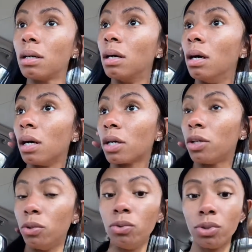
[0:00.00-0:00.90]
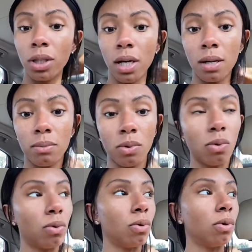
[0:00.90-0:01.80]
accuse them
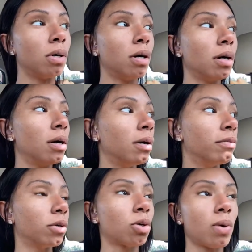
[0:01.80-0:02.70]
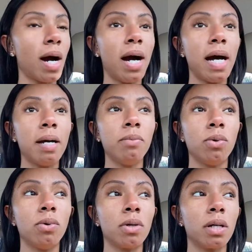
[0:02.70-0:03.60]
of a crime,
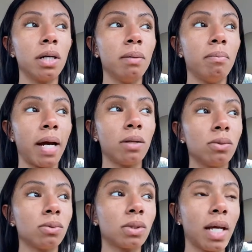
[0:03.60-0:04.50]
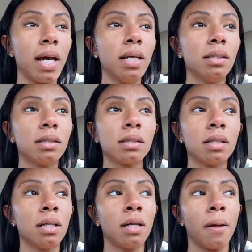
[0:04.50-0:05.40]
or in Michael's case,
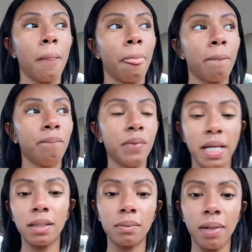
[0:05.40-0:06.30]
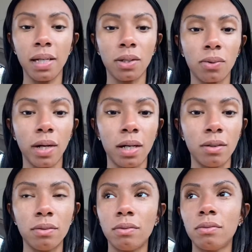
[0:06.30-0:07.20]
take some anger
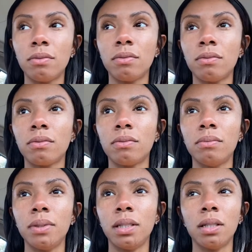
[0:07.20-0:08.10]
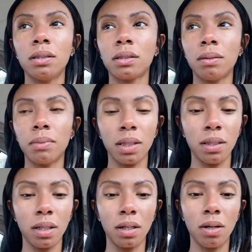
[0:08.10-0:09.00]
out because something
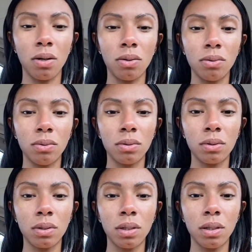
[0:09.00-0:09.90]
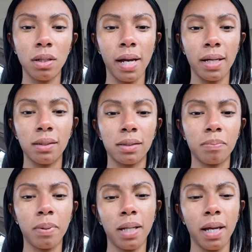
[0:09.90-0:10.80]
didn't go as
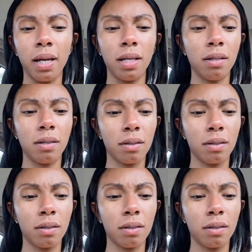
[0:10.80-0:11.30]
planned